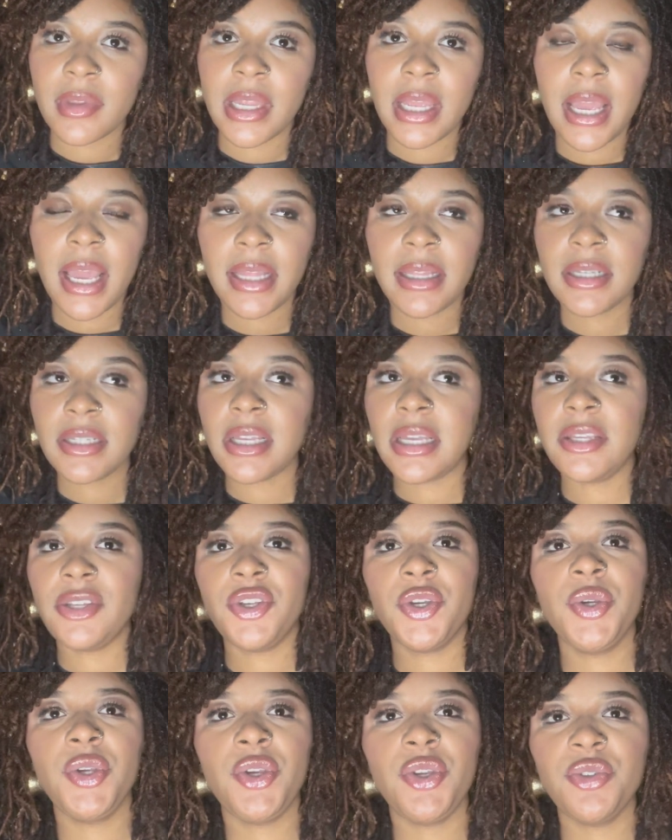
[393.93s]
and
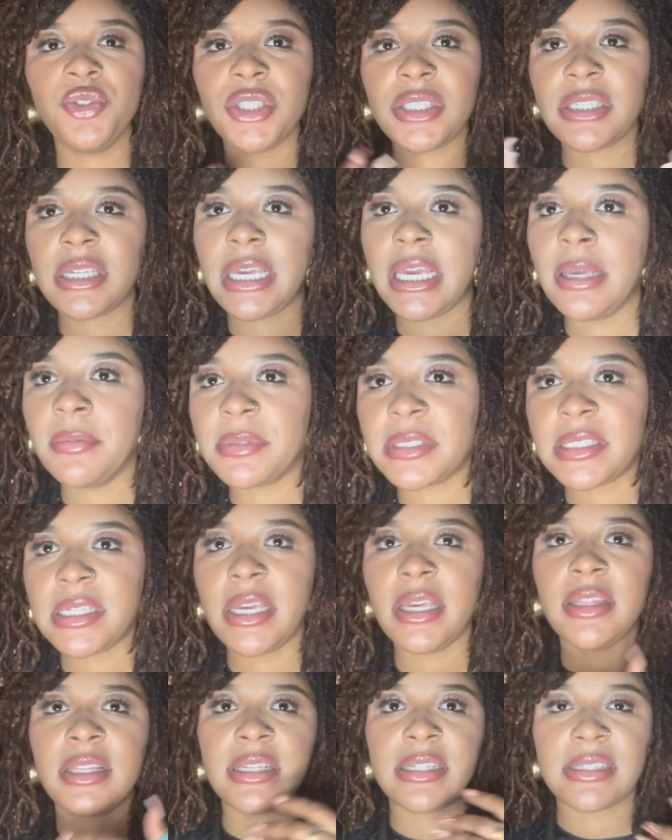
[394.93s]
you just keep
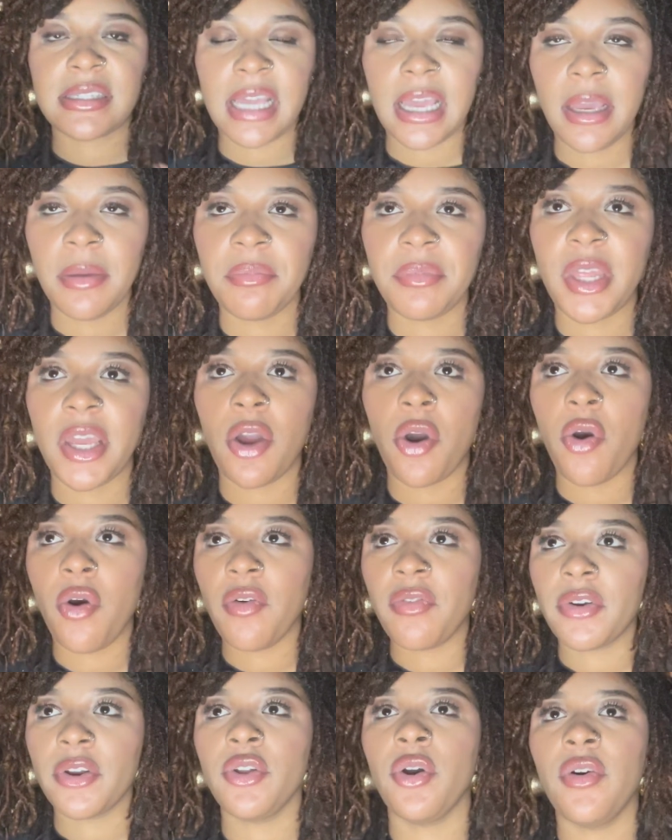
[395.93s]
seeing the same thing
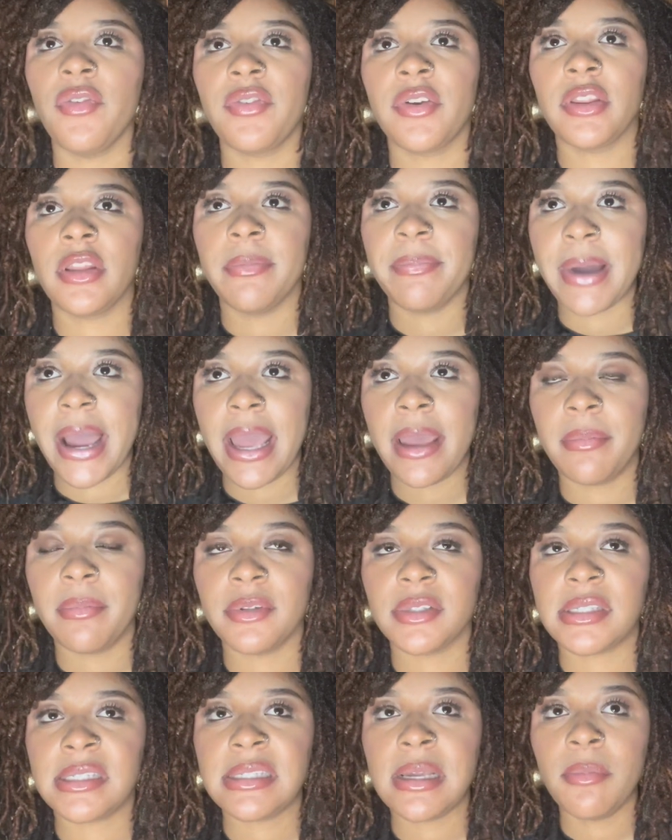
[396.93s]
over and over in the Bible.
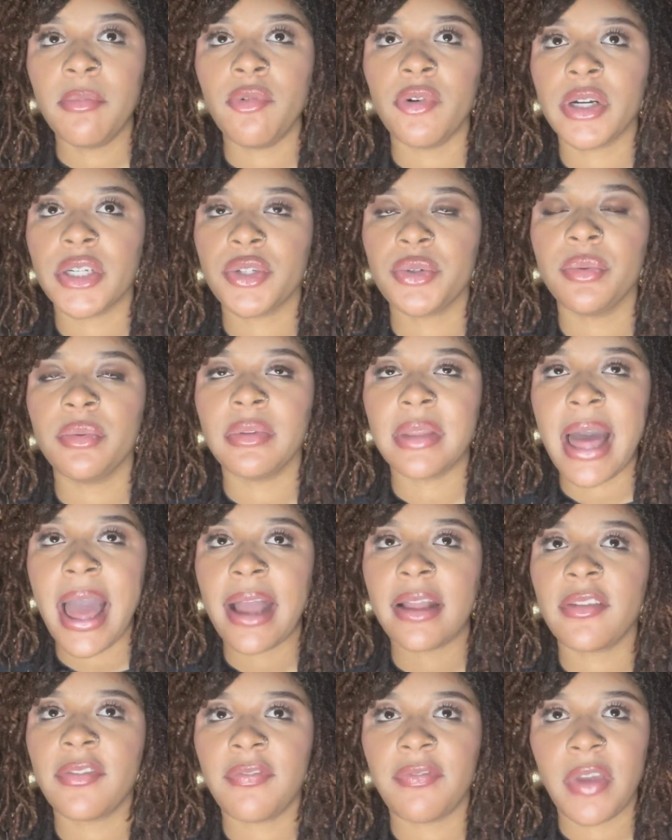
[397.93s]
Someone who
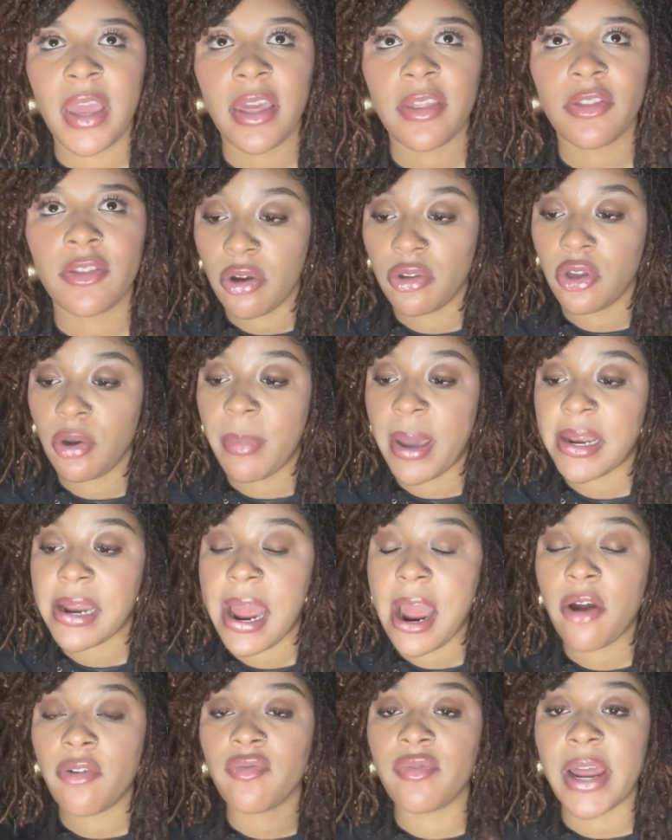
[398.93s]
lacked faith, no matter
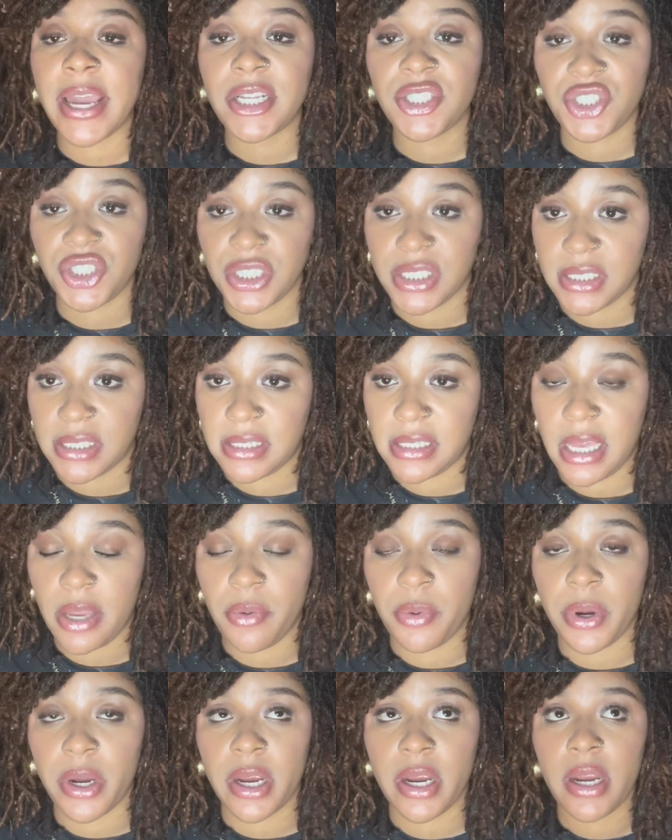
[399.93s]
how righteous they
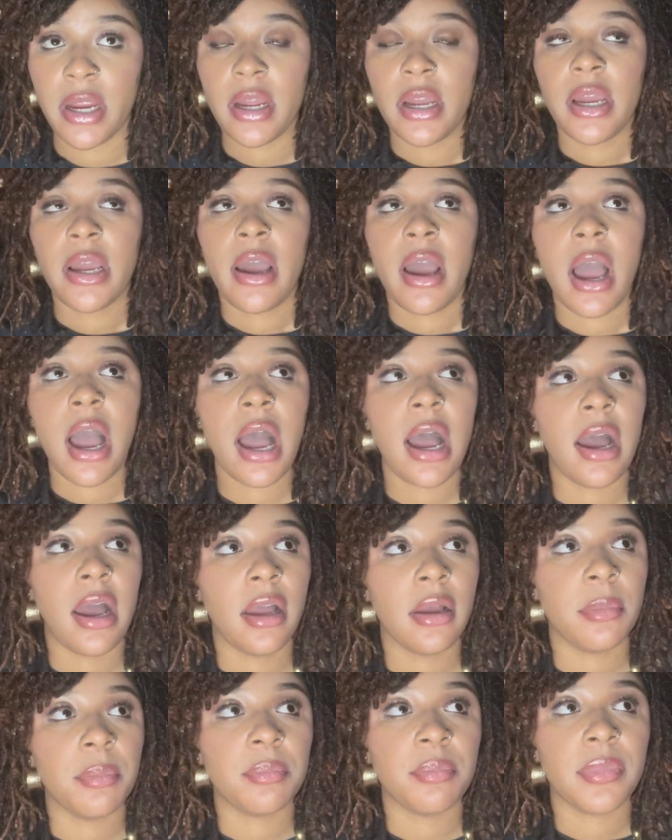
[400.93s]
were,
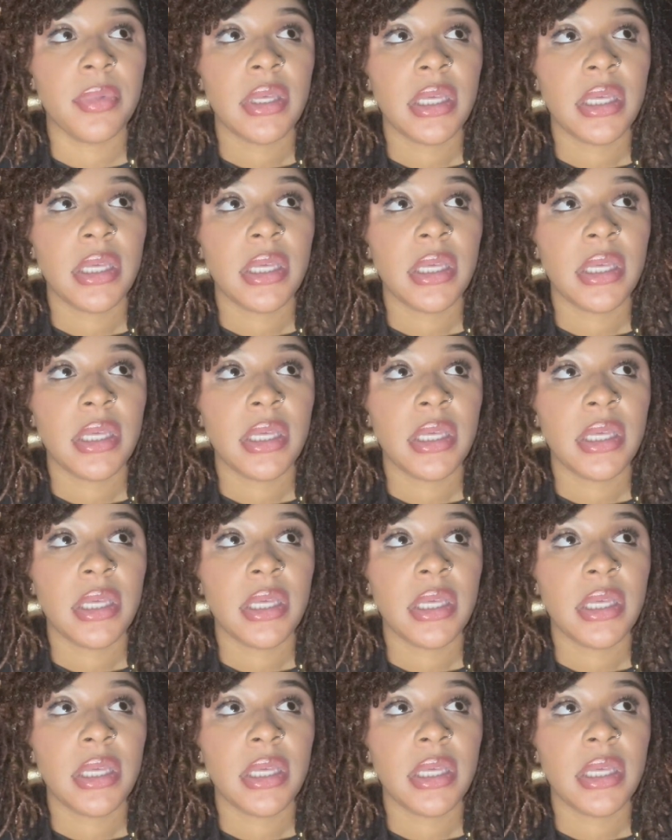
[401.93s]
some